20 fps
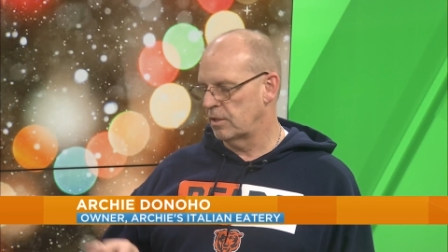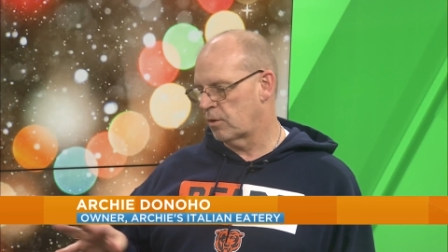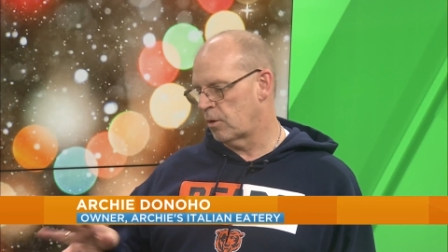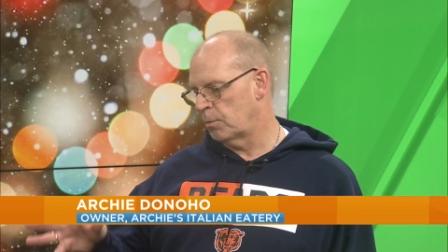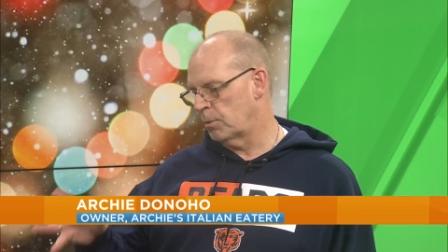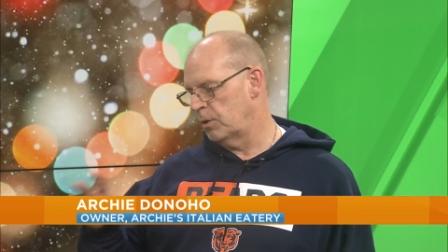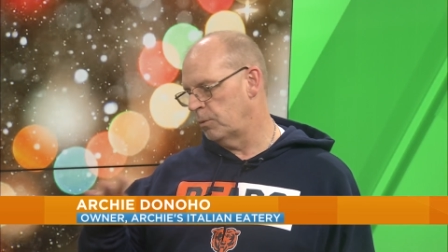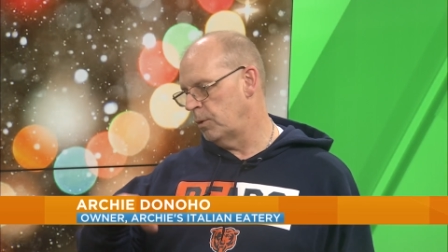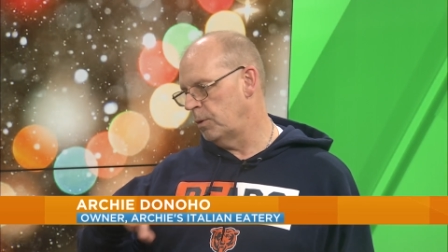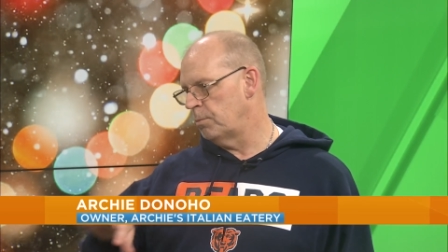
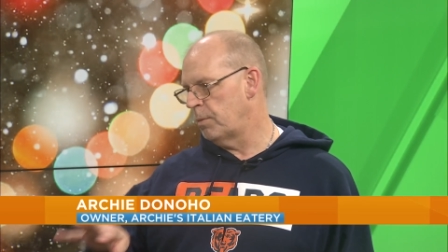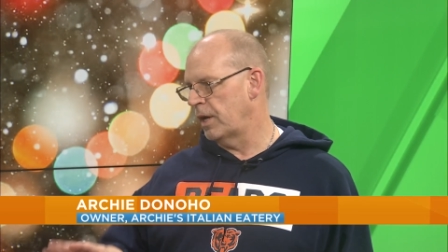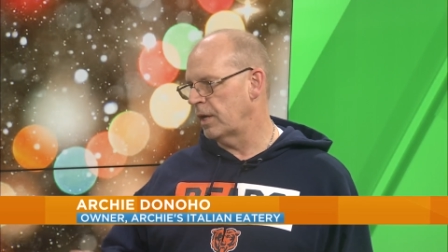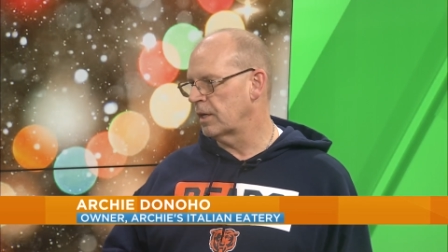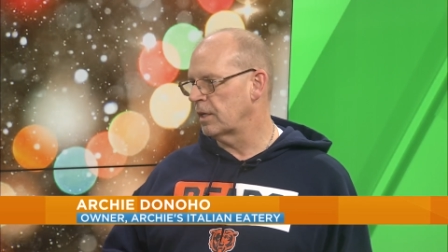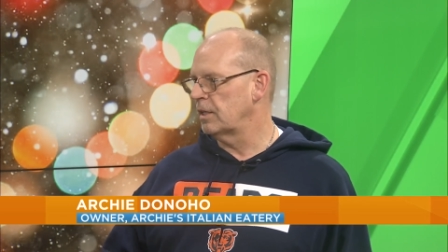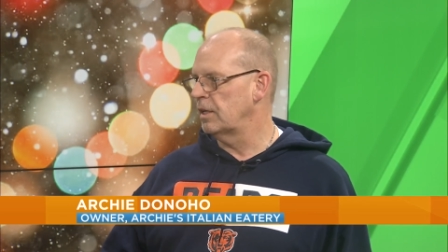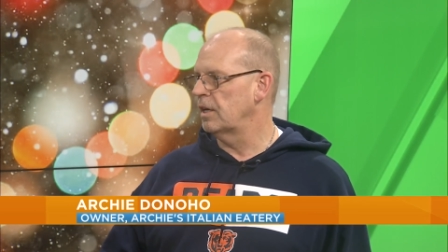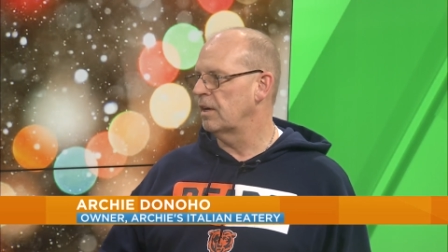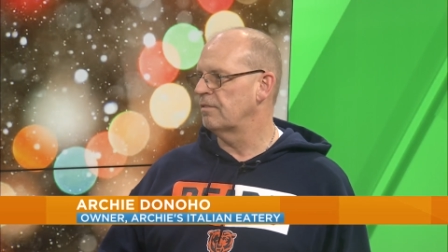Normally we'd bake
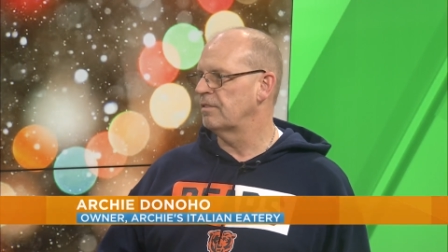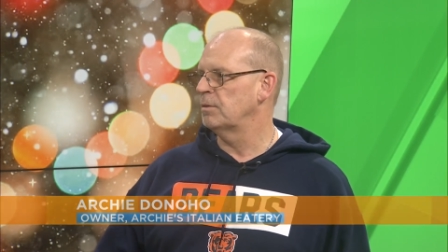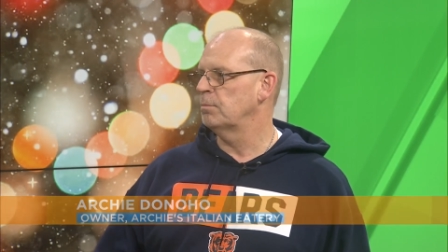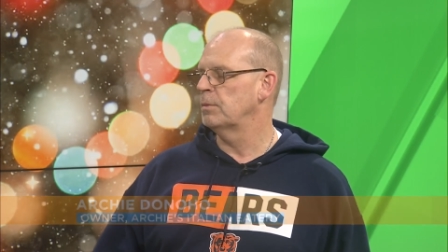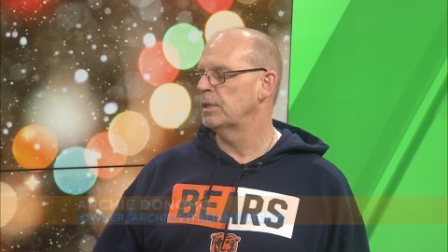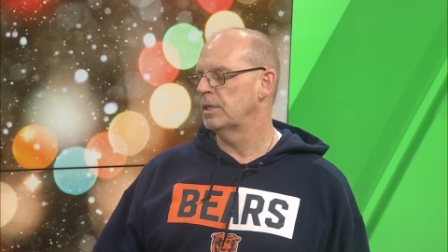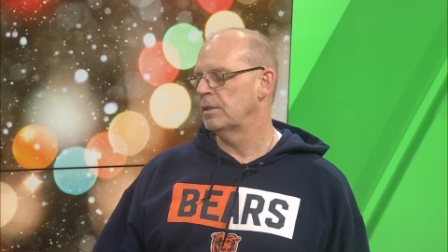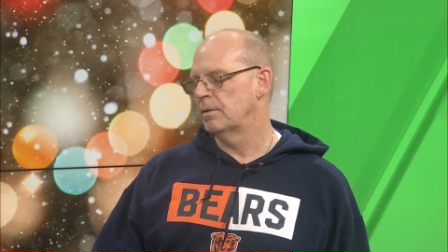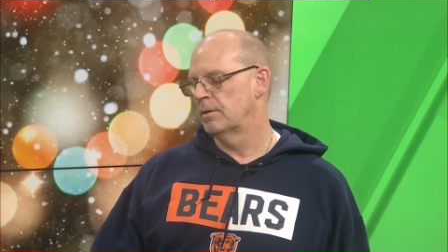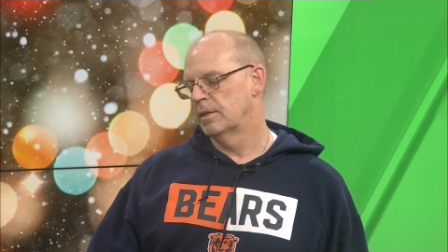it in the oven,
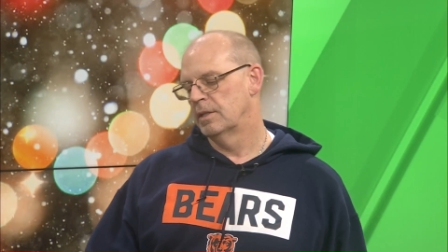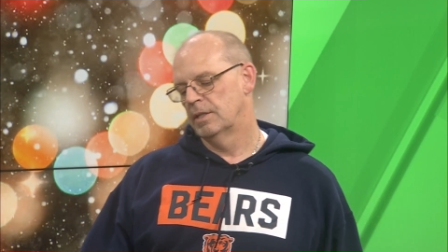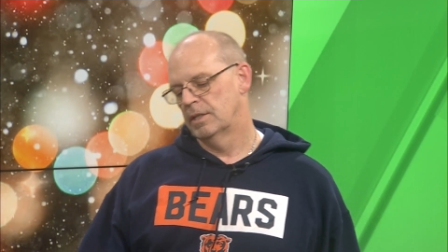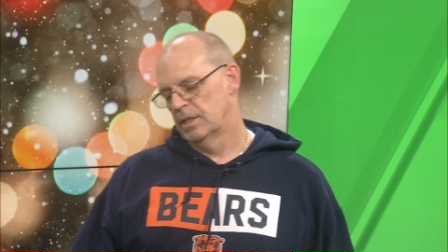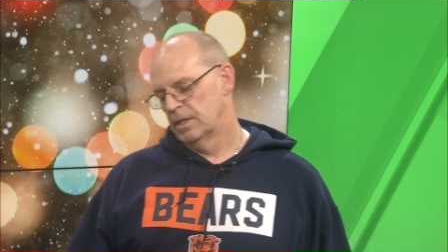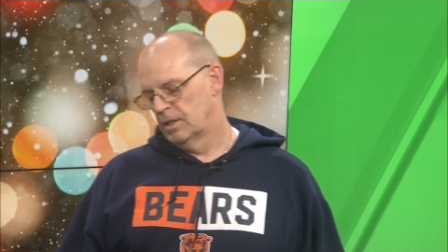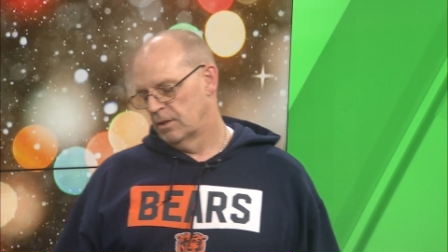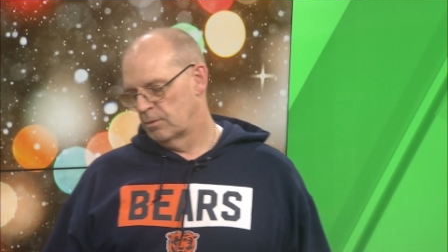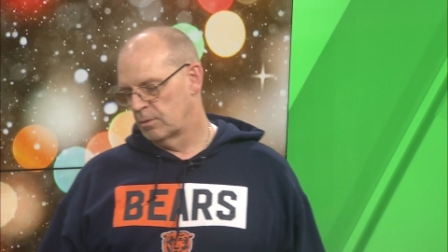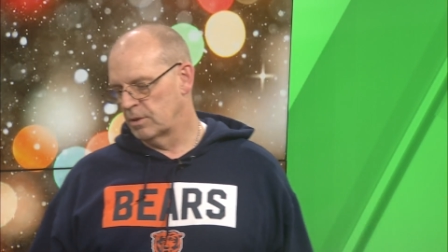but
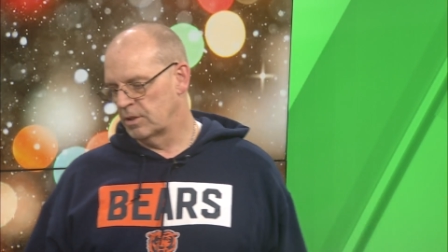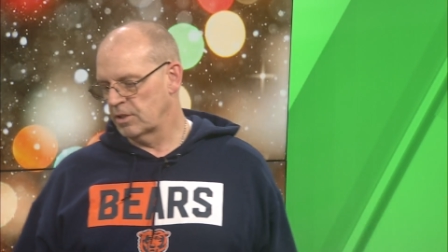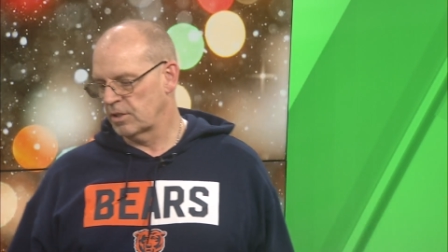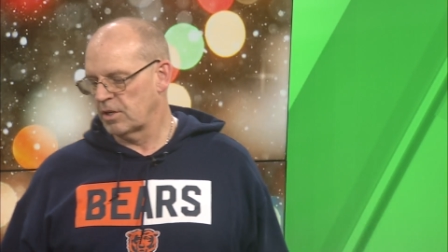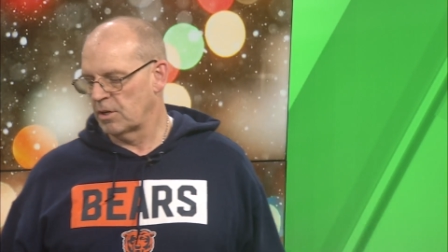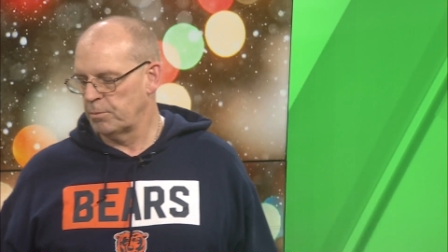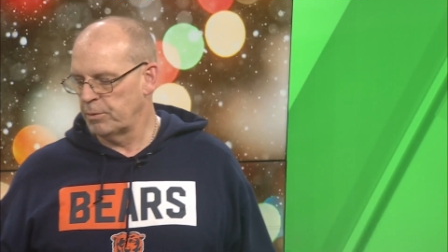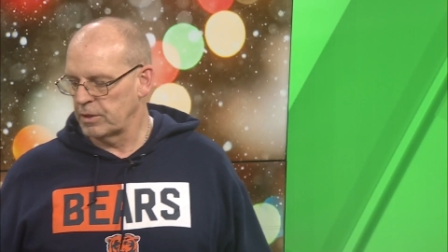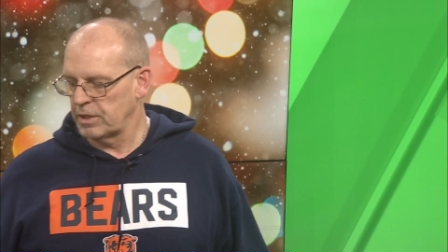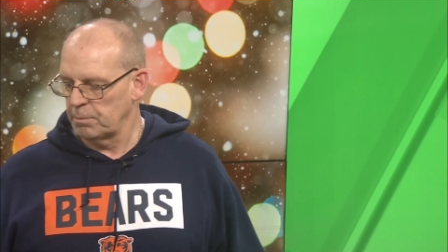we're just
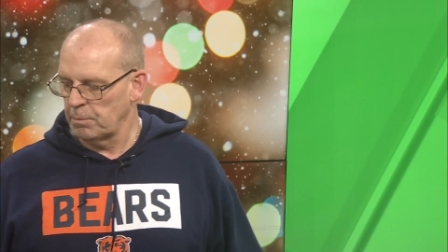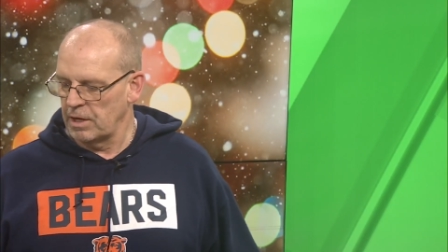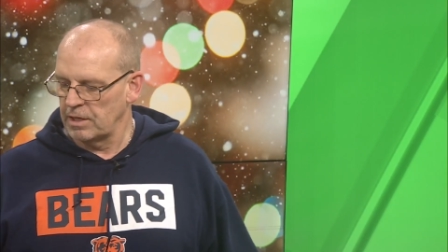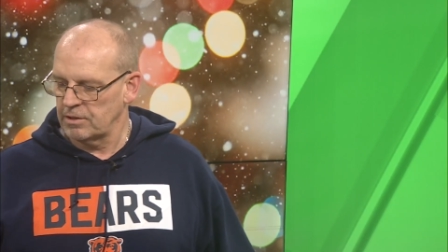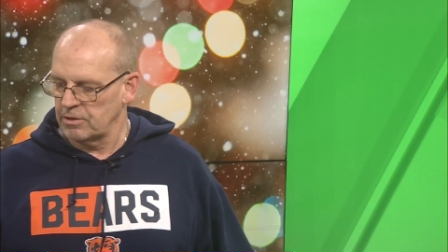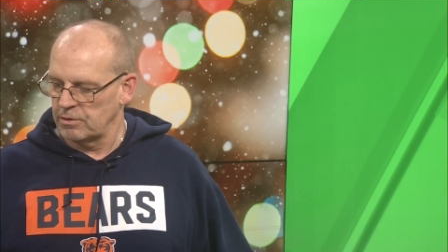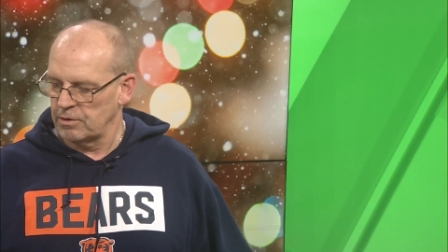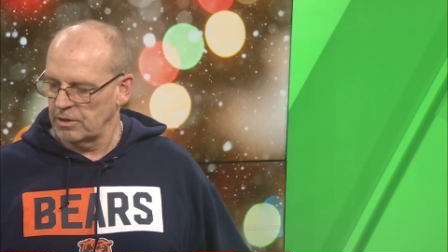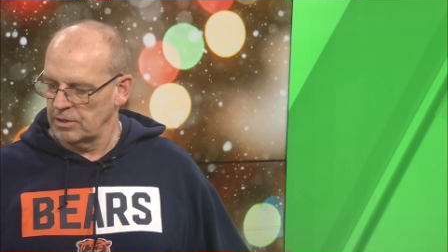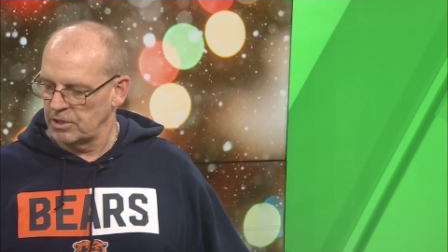going to put the
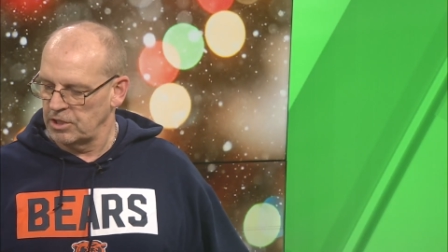mozzarella yes.